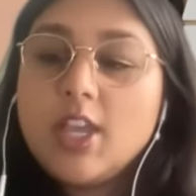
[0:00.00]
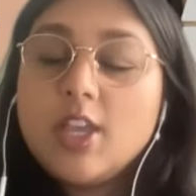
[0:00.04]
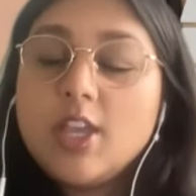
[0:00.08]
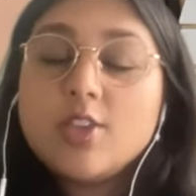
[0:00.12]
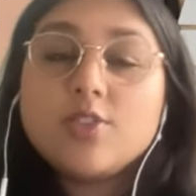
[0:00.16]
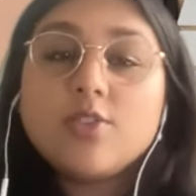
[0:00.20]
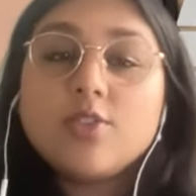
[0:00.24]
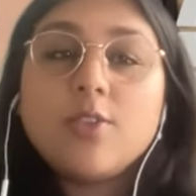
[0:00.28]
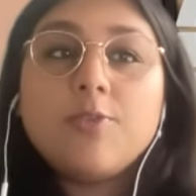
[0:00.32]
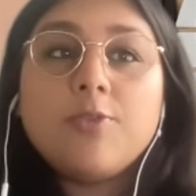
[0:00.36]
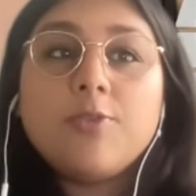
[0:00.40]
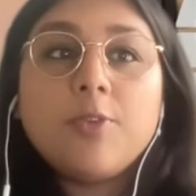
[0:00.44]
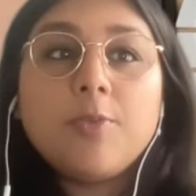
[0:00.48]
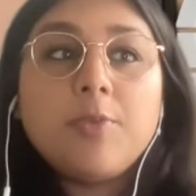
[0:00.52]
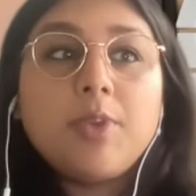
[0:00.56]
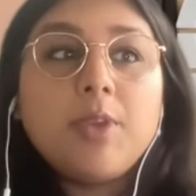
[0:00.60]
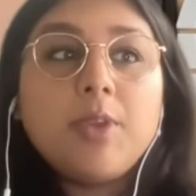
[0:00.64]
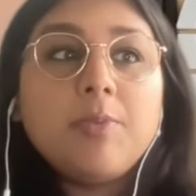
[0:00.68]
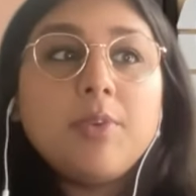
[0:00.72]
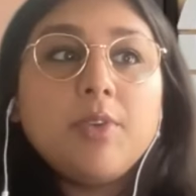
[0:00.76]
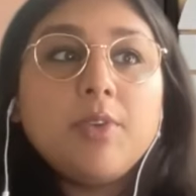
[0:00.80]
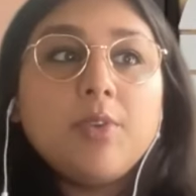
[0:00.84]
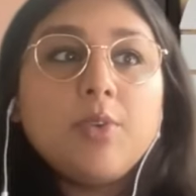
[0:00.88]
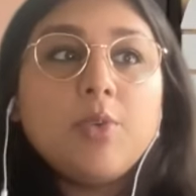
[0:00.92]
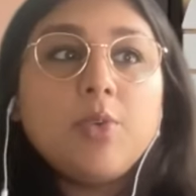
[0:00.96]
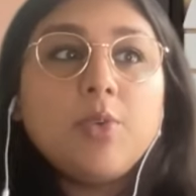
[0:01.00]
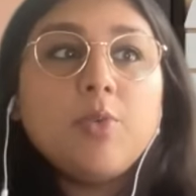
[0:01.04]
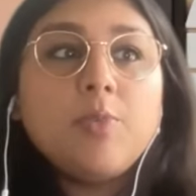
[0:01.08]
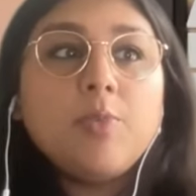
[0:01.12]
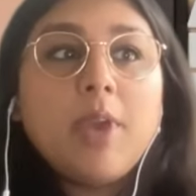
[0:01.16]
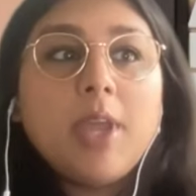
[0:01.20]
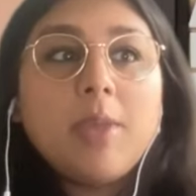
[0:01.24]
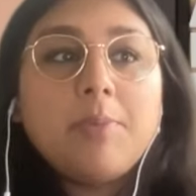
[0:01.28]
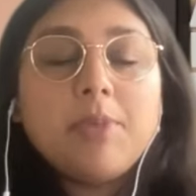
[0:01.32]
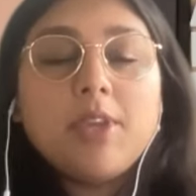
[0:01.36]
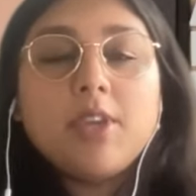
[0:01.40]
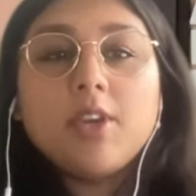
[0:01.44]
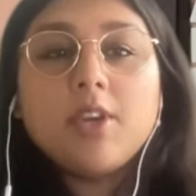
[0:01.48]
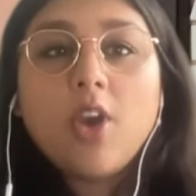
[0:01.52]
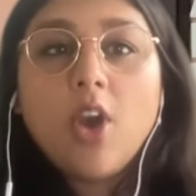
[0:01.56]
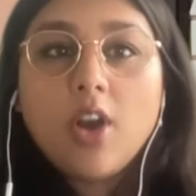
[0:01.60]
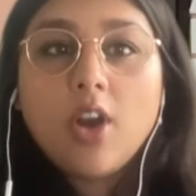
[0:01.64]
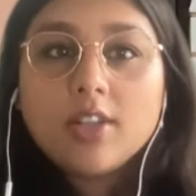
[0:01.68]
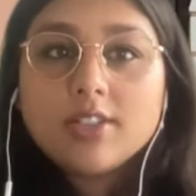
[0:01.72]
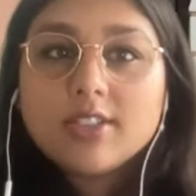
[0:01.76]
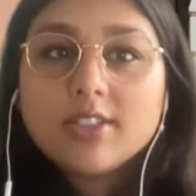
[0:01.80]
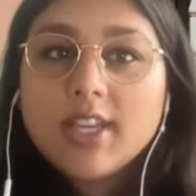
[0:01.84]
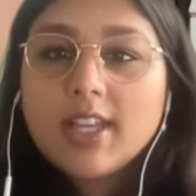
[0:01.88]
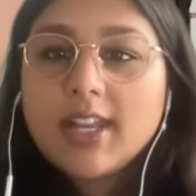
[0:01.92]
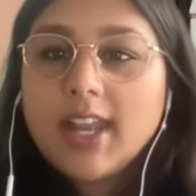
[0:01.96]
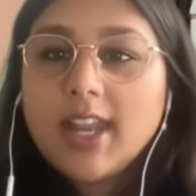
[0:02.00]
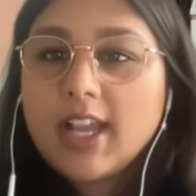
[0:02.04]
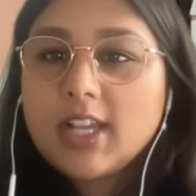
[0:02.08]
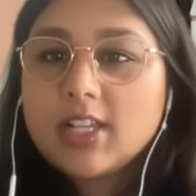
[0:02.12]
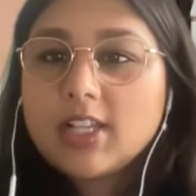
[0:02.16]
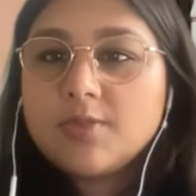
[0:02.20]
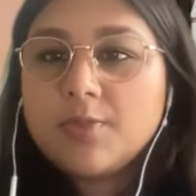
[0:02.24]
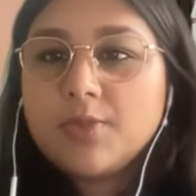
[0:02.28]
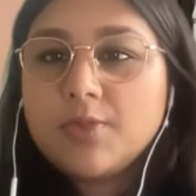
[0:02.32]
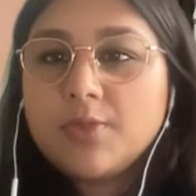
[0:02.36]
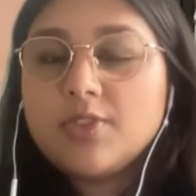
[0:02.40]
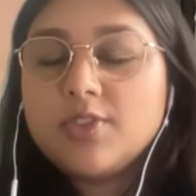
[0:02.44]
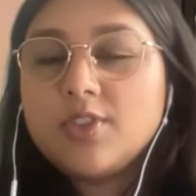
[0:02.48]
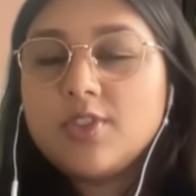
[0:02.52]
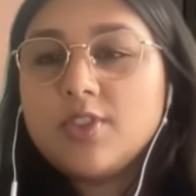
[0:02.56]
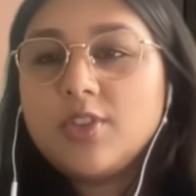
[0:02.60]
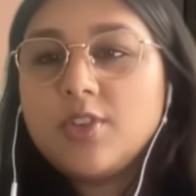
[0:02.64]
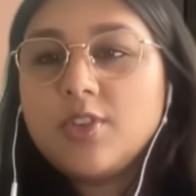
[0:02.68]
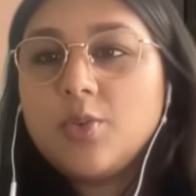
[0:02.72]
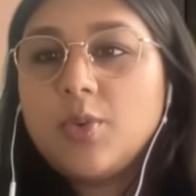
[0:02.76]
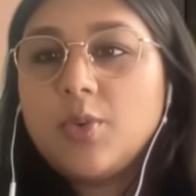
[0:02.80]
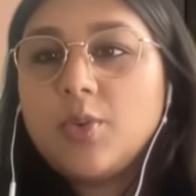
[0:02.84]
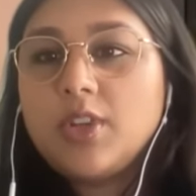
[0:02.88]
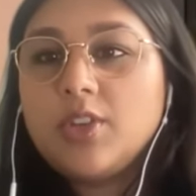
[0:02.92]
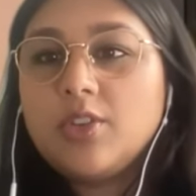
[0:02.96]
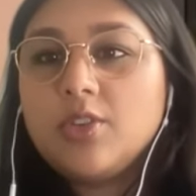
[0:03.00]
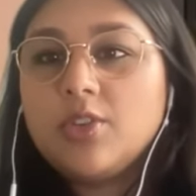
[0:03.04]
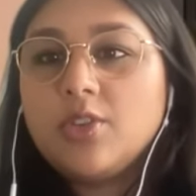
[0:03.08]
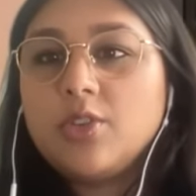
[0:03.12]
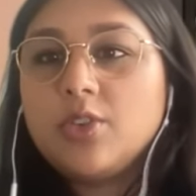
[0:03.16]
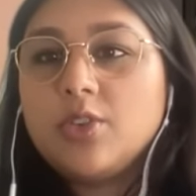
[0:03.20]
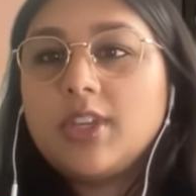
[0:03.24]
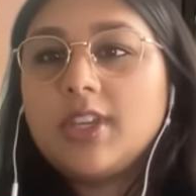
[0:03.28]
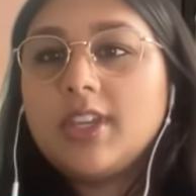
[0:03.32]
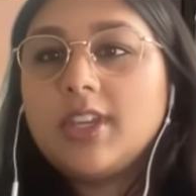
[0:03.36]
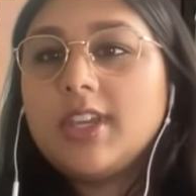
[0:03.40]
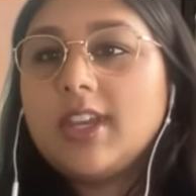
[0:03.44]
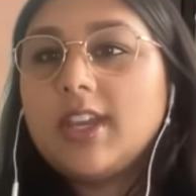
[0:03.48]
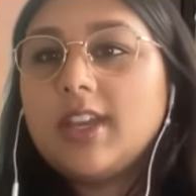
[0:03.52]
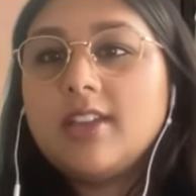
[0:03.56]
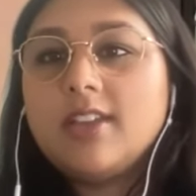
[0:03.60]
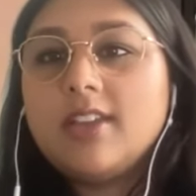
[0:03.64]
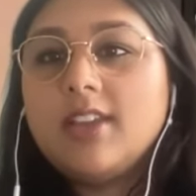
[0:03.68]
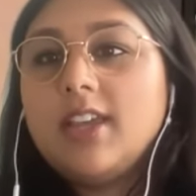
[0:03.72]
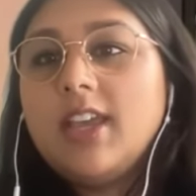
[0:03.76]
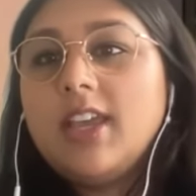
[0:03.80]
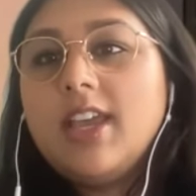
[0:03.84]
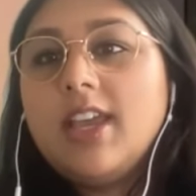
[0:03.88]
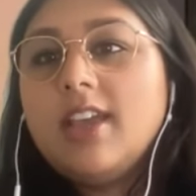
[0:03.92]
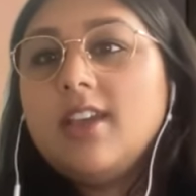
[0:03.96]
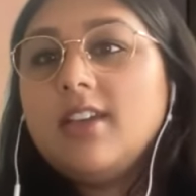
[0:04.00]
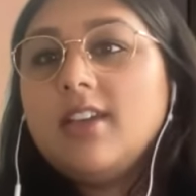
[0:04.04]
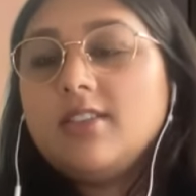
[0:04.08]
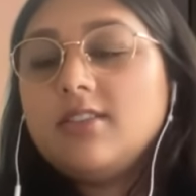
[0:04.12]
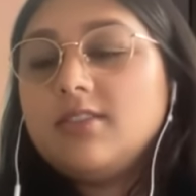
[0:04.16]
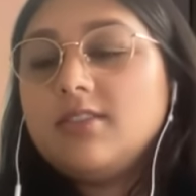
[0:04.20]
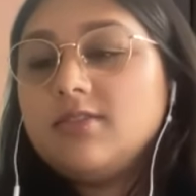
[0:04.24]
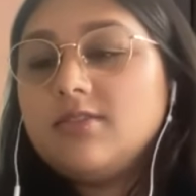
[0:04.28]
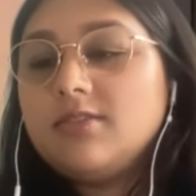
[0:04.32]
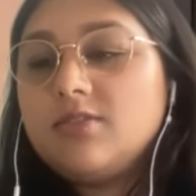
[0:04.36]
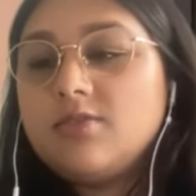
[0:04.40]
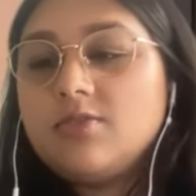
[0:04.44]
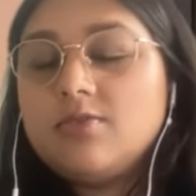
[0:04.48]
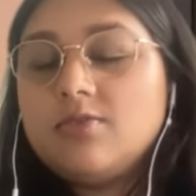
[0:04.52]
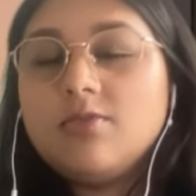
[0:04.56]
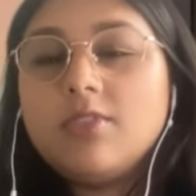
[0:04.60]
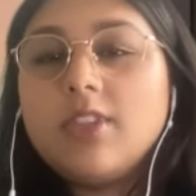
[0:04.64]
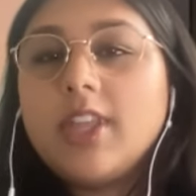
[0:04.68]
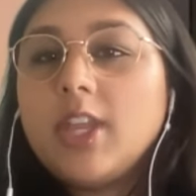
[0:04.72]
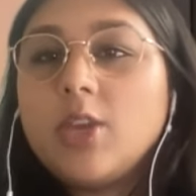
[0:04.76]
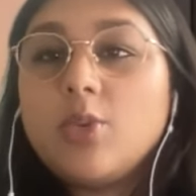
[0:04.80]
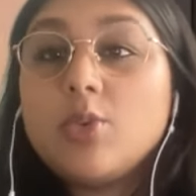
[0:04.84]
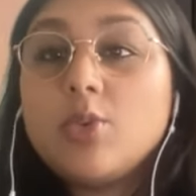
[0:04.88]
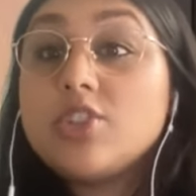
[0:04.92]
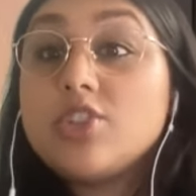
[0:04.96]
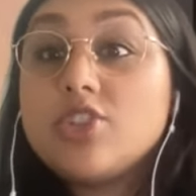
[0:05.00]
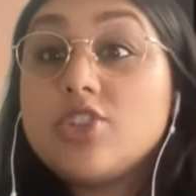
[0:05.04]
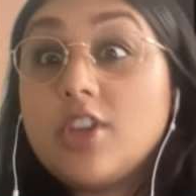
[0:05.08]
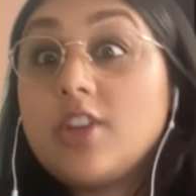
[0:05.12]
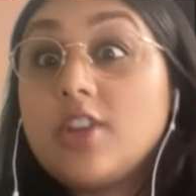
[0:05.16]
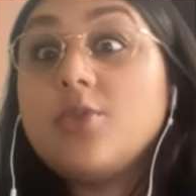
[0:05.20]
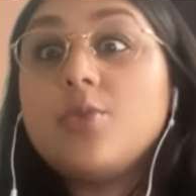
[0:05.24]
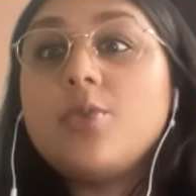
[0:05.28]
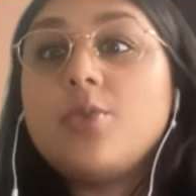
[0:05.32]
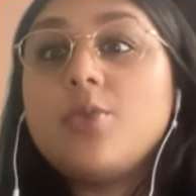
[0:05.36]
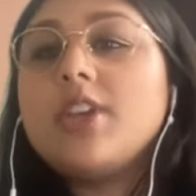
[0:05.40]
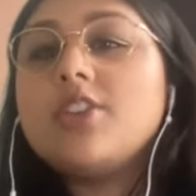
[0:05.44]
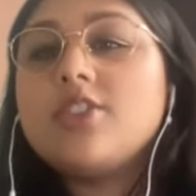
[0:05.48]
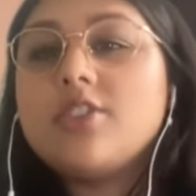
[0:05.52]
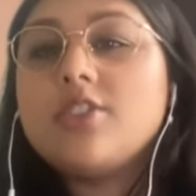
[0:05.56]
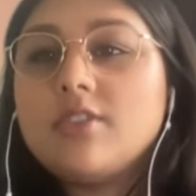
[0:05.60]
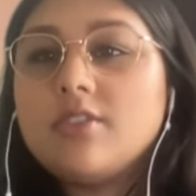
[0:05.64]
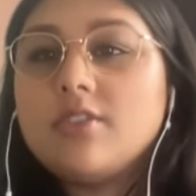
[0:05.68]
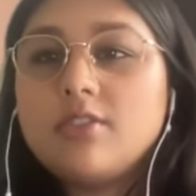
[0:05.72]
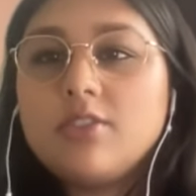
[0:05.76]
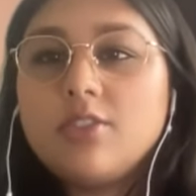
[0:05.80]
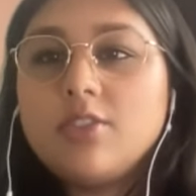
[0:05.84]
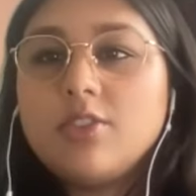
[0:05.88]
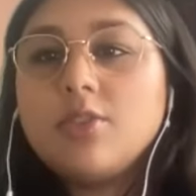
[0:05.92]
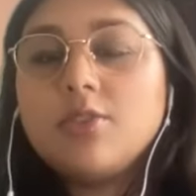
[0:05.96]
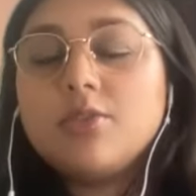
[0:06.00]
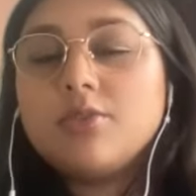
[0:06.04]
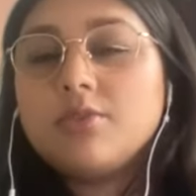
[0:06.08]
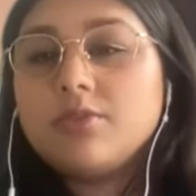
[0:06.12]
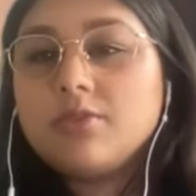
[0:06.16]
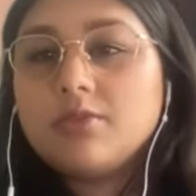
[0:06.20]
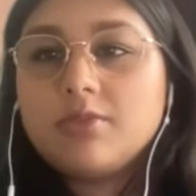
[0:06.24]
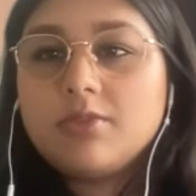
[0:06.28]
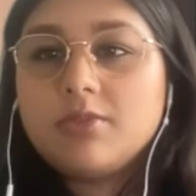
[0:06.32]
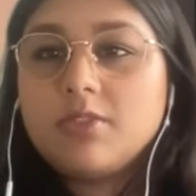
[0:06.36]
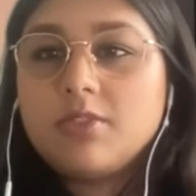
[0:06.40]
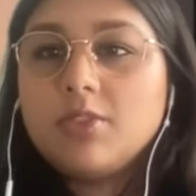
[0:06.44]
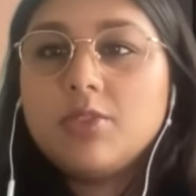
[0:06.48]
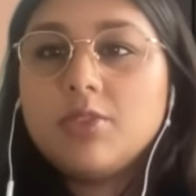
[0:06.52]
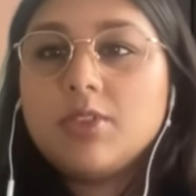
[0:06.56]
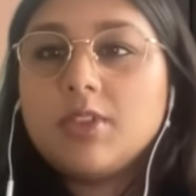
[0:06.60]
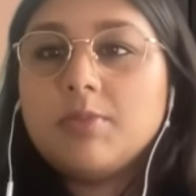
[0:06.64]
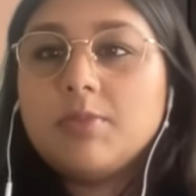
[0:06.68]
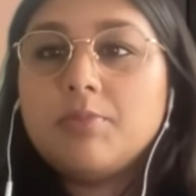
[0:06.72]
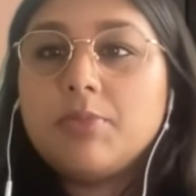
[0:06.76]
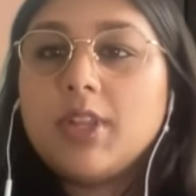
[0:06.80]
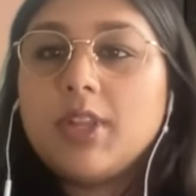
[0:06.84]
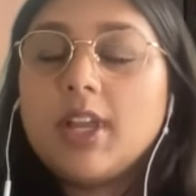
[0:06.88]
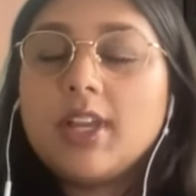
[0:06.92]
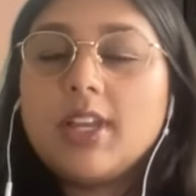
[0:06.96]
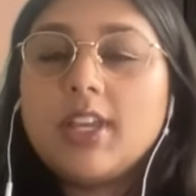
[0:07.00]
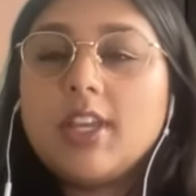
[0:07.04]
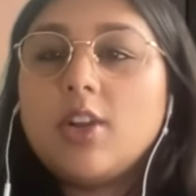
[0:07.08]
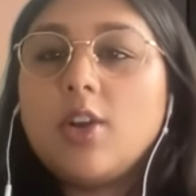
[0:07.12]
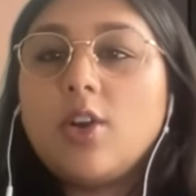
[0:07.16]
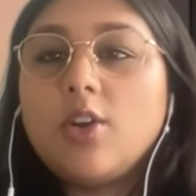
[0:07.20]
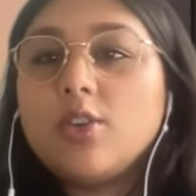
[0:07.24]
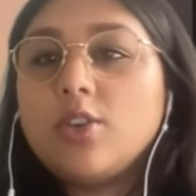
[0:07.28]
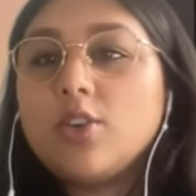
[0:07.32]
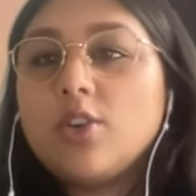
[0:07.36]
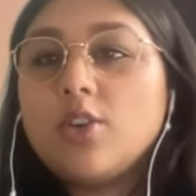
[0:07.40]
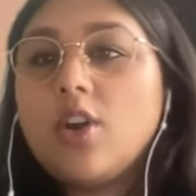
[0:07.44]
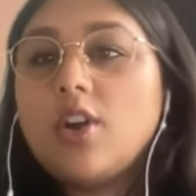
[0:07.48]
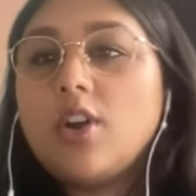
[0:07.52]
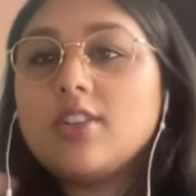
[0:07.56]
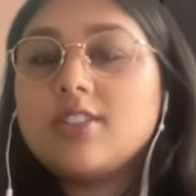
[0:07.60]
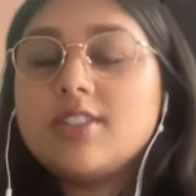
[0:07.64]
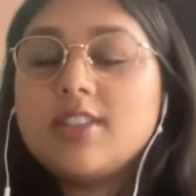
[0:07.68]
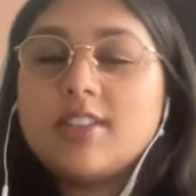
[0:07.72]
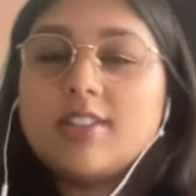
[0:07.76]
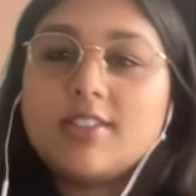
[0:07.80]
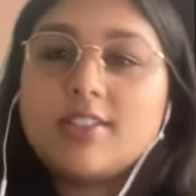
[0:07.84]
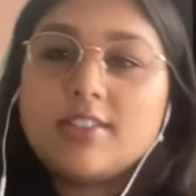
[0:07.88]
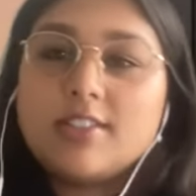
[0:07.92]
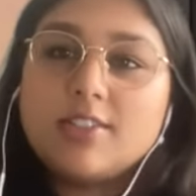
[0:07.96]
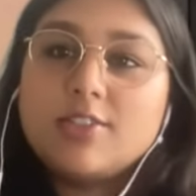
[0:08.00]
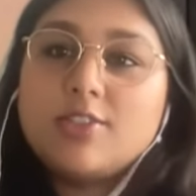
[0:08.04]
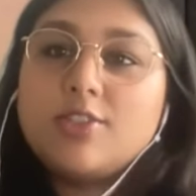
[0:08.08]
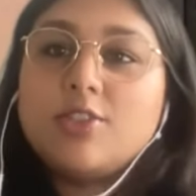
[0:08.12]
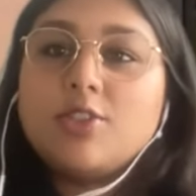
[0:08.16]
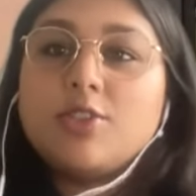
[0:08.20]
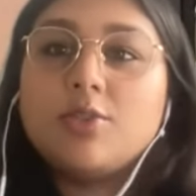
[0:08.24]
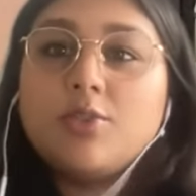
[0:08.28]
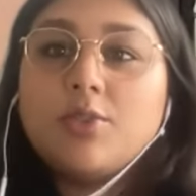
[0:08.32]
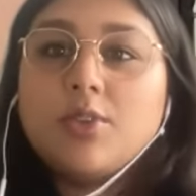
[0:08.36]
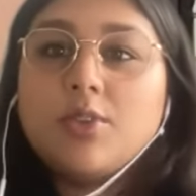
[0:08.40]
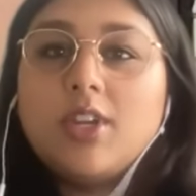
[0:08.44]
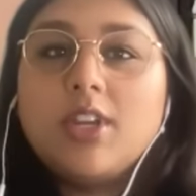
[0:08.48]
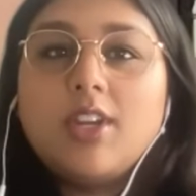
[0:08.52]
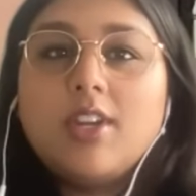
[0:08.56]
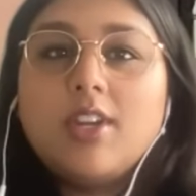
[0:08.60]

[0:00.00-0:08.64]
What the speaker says: So for people who might be content experts, when you're looking at language generation, you can plug in all your content into